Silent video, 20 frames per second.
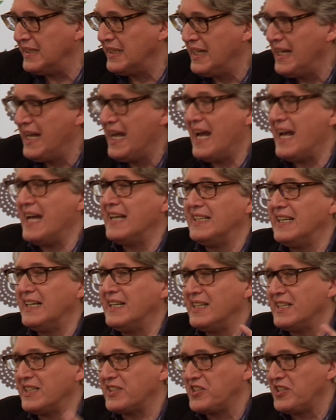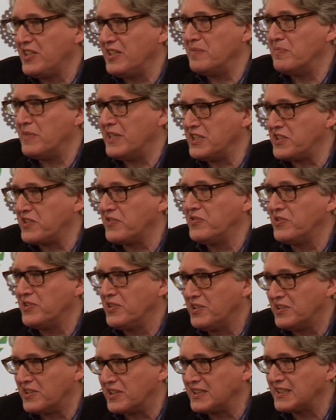yeah, and actually much
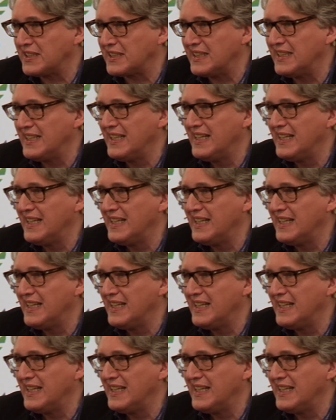worse,